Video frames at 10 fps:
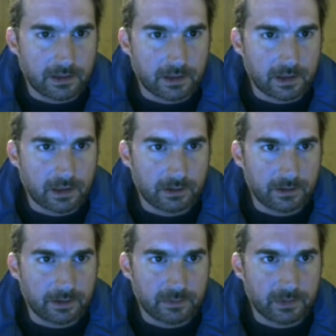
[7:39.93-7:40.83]
color
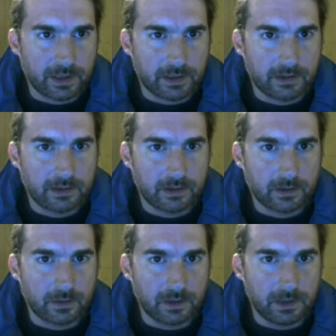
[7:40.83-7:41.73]
sprites is going
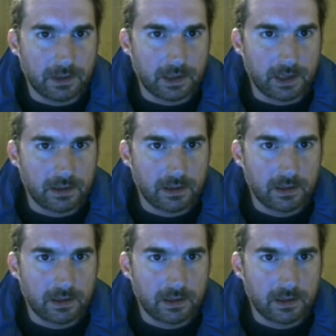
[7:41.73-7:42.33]
to be changed.